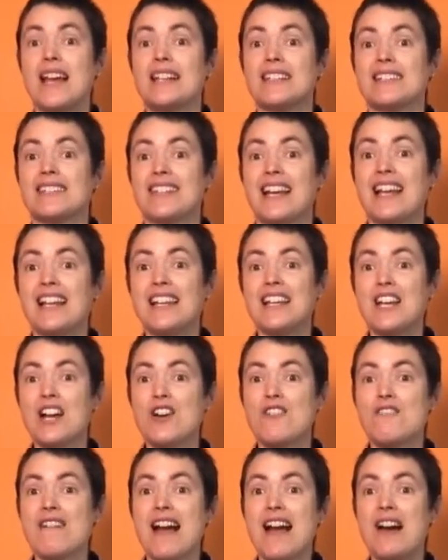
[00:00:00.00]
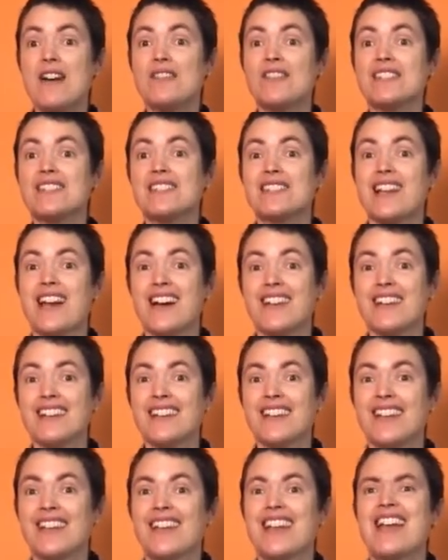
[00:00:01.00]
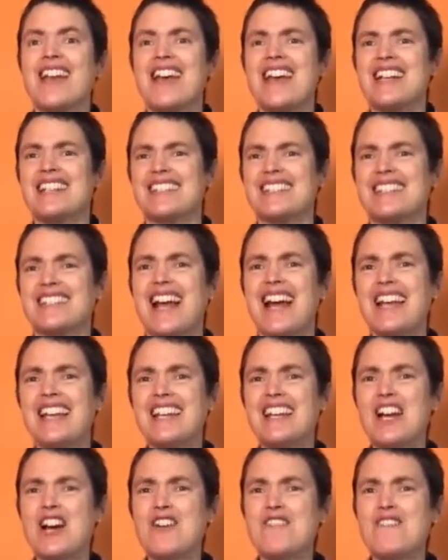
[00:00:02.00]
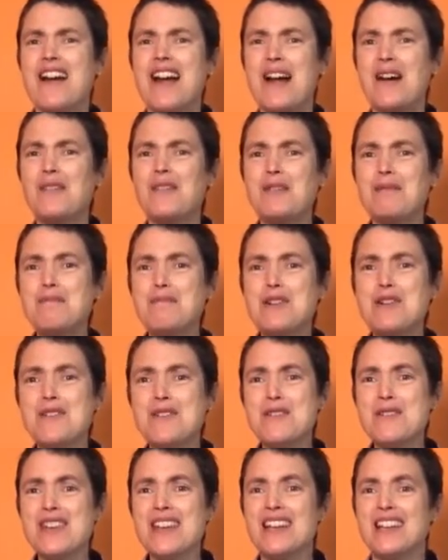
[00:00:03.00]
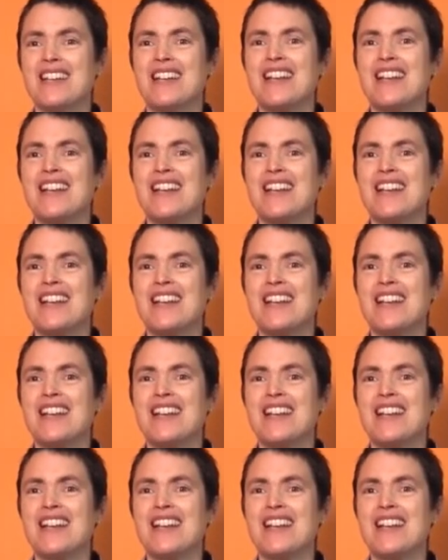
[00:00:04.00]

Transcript: Sally go round the sun, Sally go round the moon,